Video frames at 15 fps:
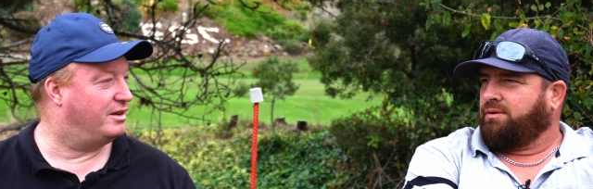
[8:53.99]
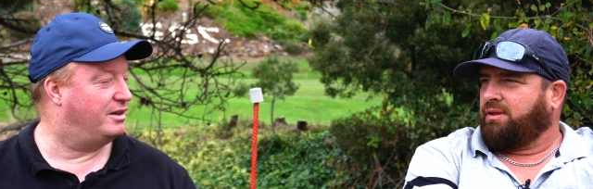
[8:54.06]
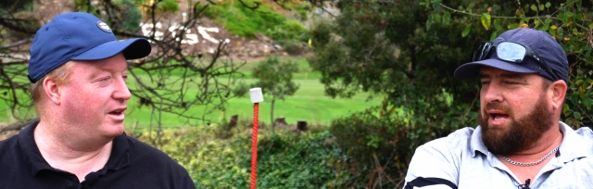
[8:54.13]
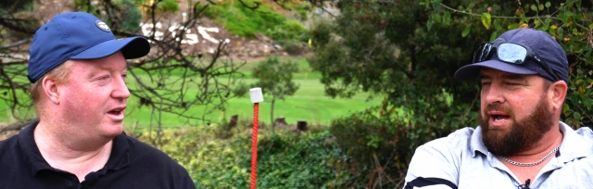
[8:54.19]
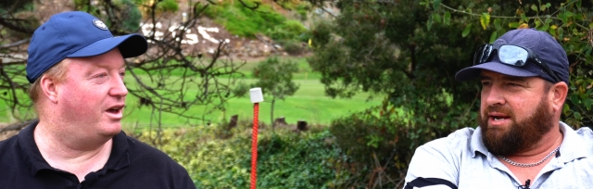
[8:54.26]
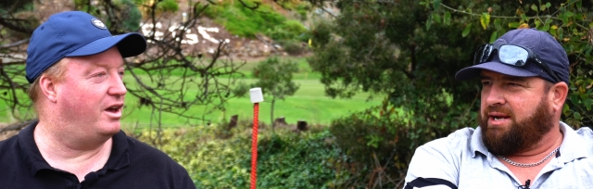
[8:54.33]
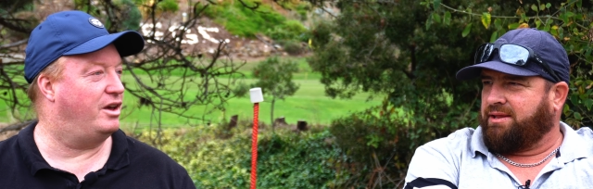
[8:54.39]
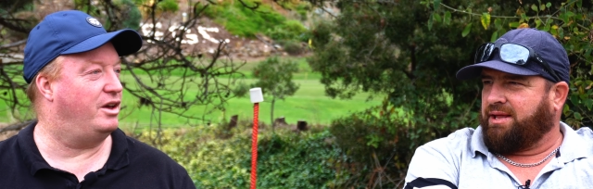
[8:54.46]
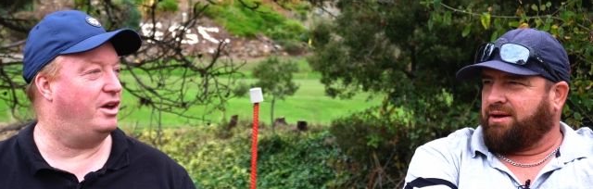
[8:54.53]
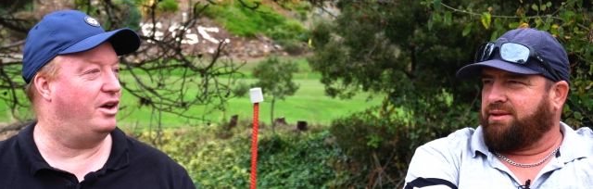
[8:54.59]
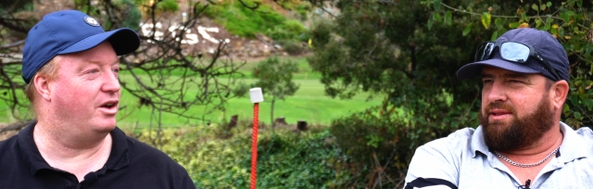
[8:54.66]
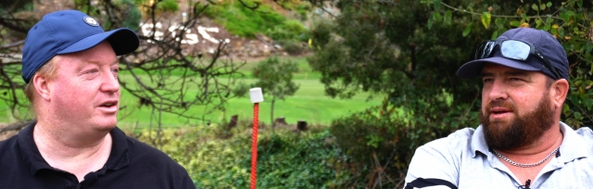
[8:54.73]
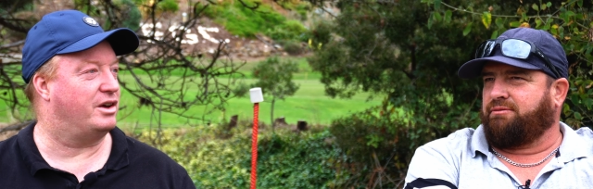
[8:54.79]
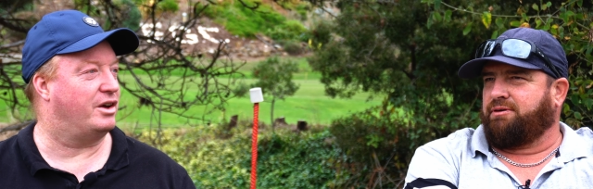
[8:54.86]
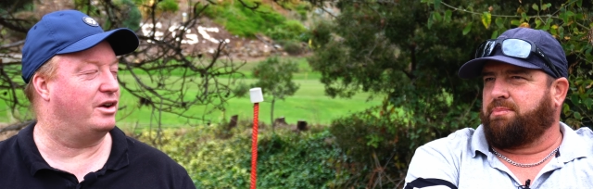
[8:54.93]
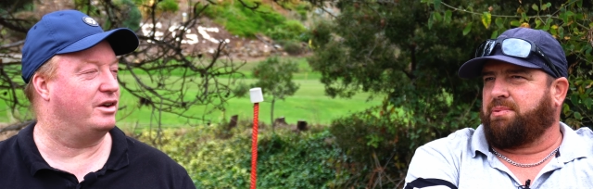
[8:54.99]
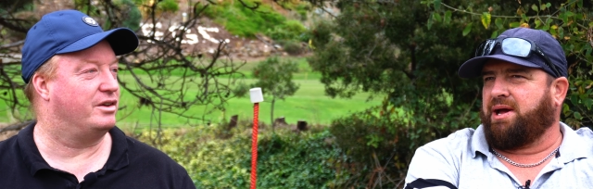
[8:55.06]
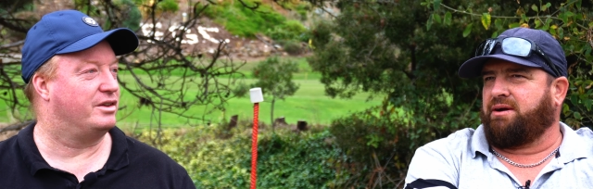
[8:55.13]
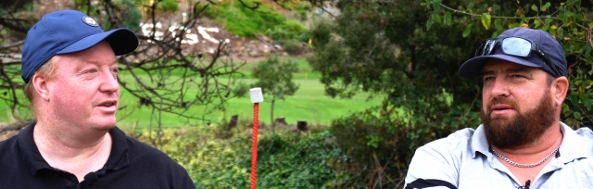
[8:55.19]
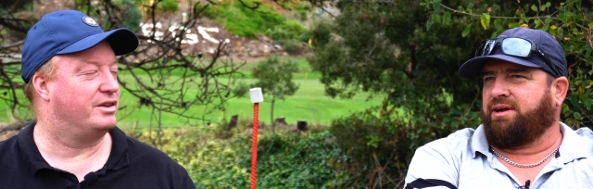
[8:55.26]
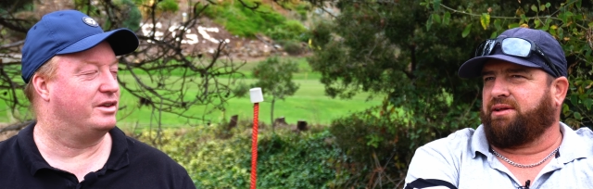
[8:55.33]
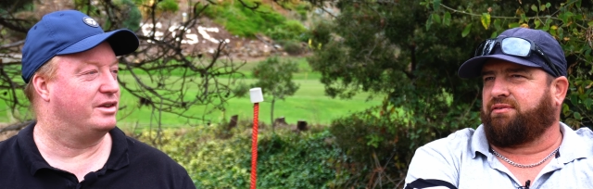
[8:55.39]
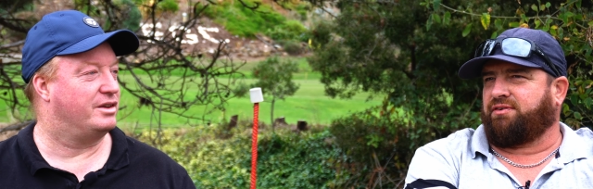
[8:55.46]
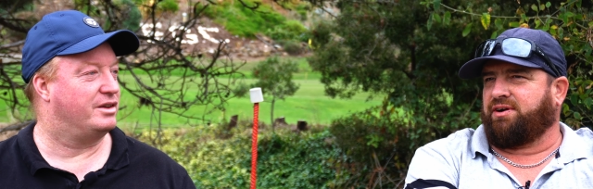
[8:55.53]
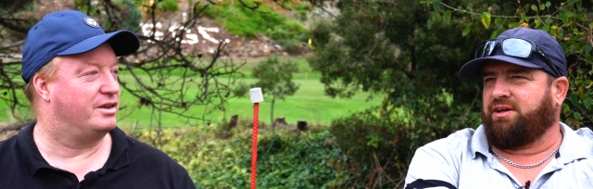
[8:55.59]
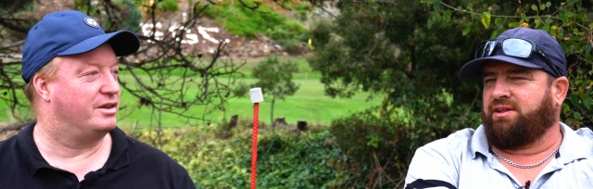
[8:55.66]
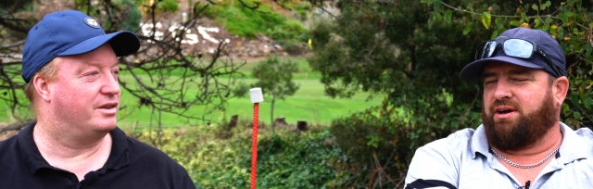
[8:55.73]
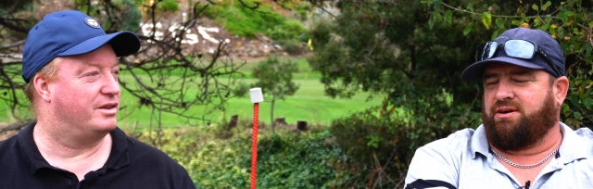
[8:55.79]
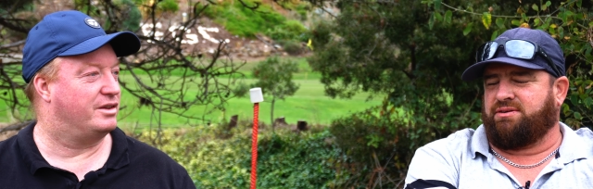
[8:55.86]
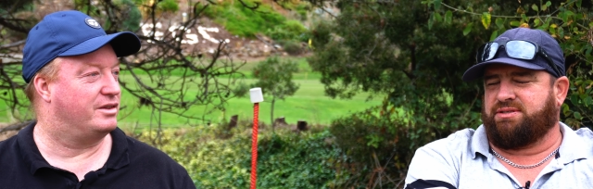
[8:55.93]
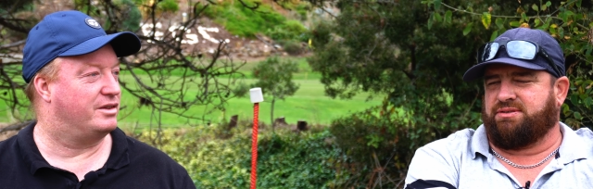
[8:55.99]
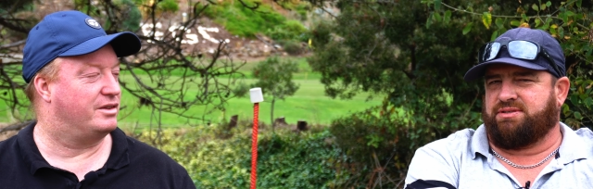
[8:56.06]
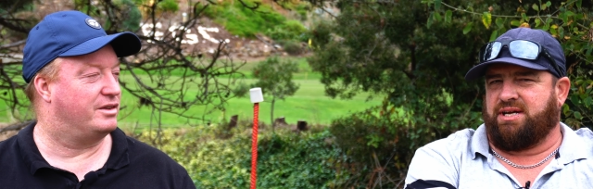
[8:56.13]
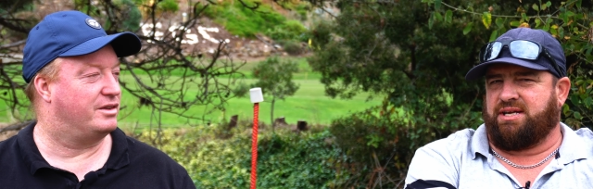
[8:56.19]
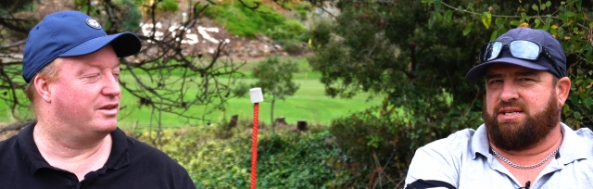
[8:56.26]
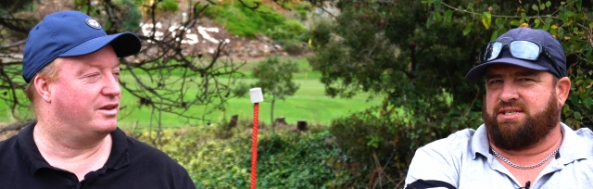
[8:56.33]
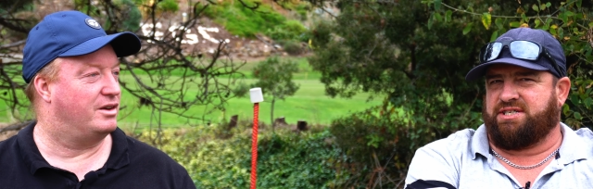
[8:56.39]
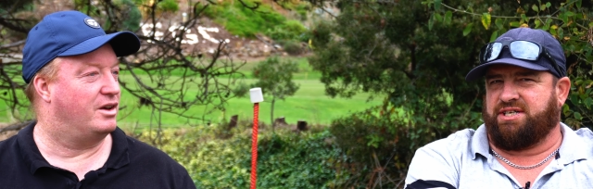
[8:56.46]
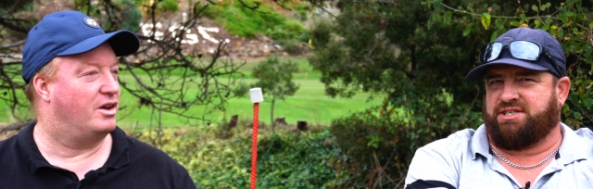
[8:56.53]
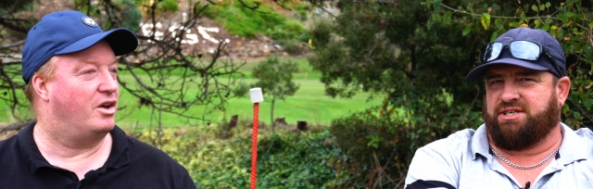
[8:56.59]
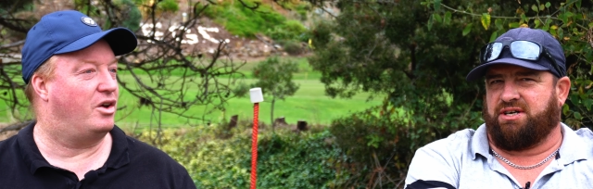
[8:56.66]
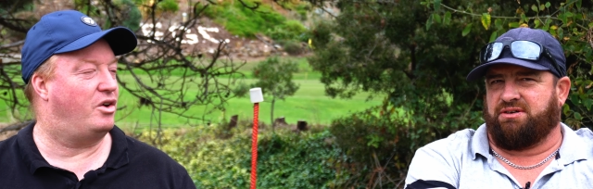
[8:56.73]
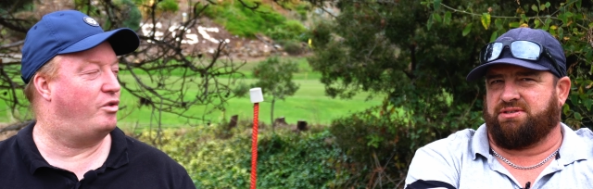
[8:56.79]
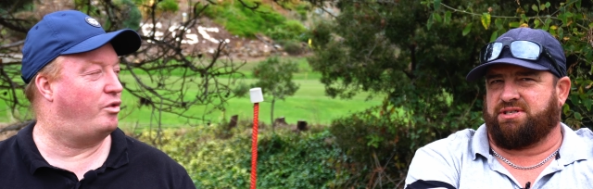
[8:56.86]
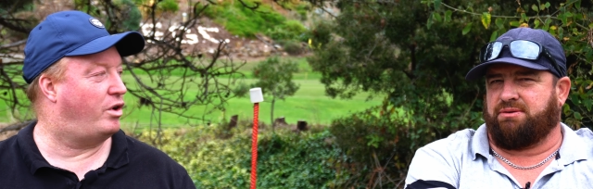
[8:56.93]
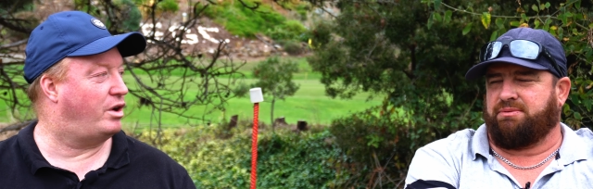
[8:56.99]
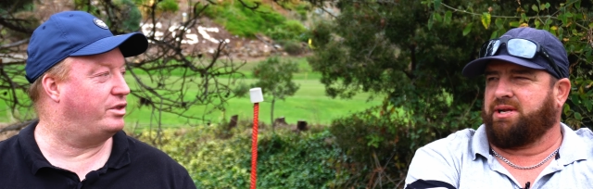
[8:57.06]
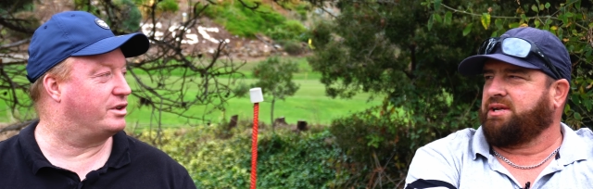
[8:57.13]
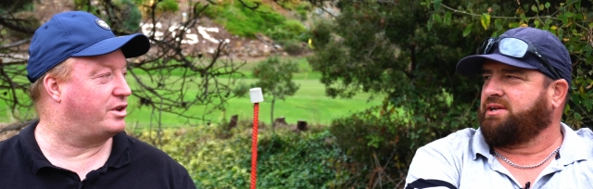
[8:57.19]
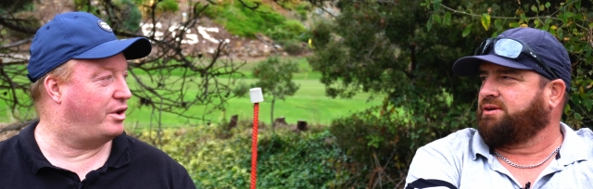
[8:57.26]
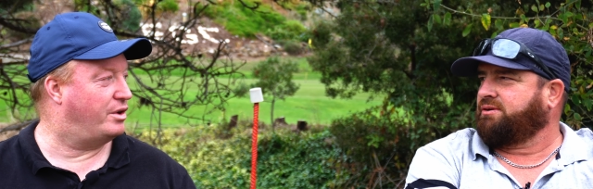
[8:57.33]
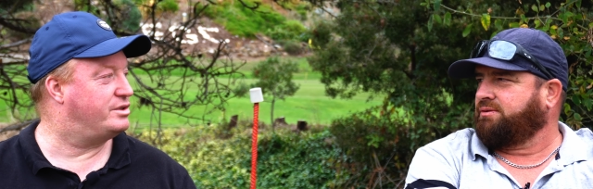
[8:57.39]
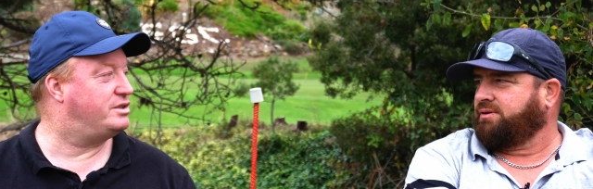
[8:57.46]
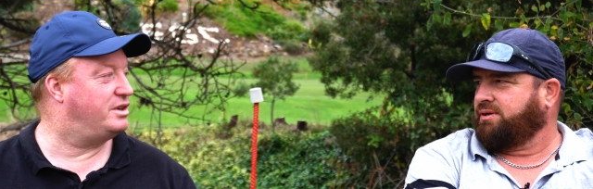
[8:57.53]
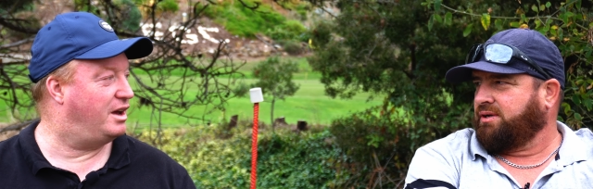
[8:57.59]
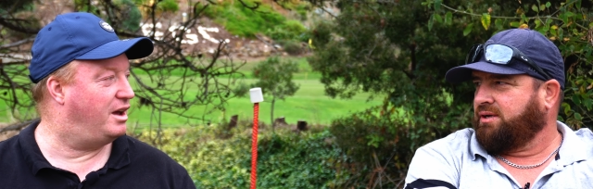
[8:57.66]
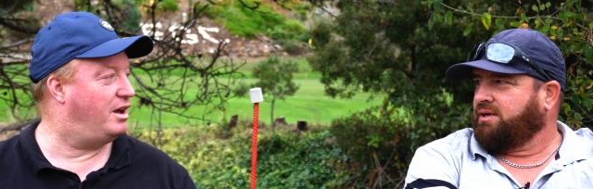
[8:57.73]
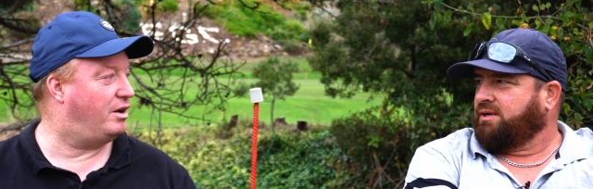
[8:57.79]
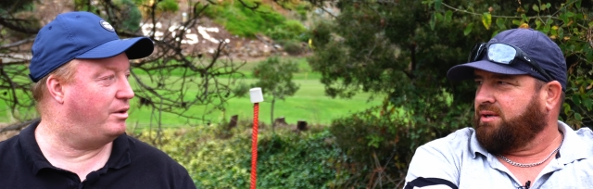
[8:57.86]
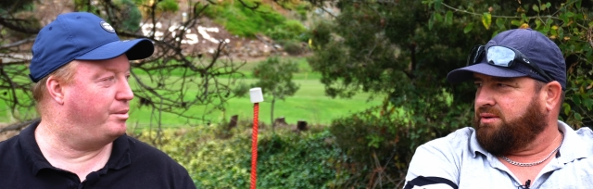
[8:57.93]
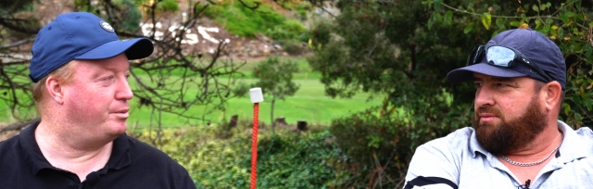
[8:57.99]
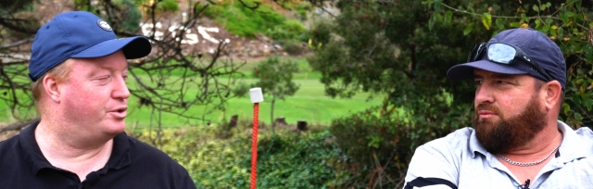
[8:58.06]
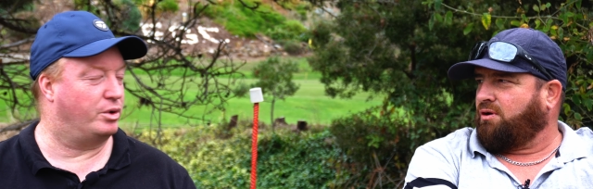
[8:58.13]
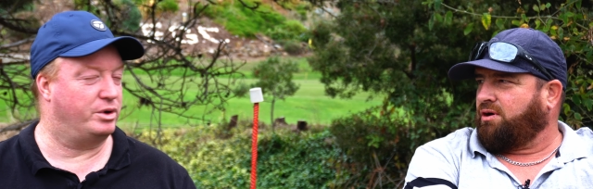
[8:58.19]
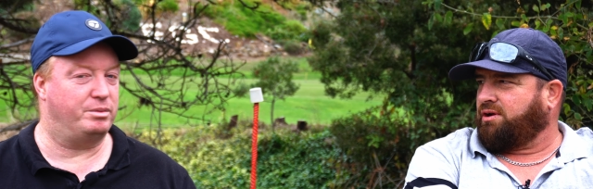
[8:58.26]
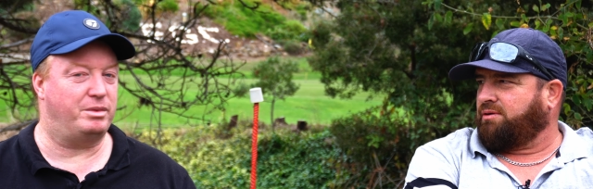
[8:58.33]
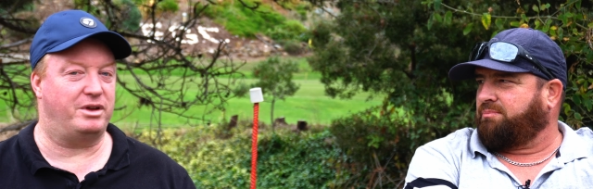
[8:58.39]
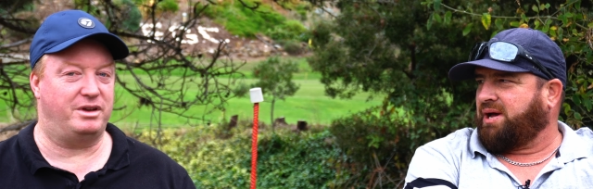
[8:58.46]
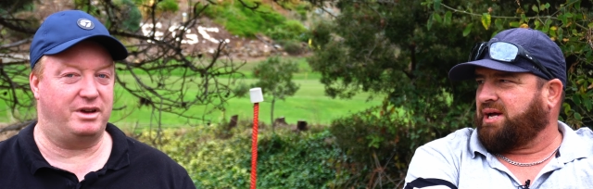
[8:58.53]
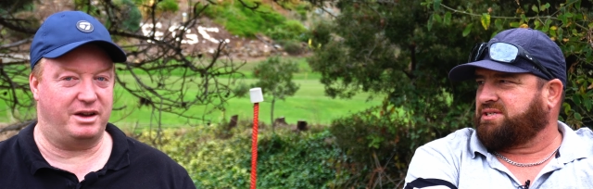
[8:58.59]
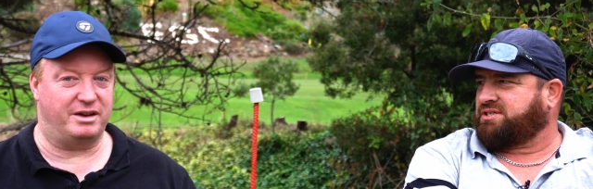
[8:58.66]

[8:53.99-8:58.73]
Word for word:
Speaker 1: later. Yeah, they, yeah, they're okay. repairing three of the holes. It was only six holes. Oh, right, so we the coast, yeah, yeah. I remember Right on Bass yeah.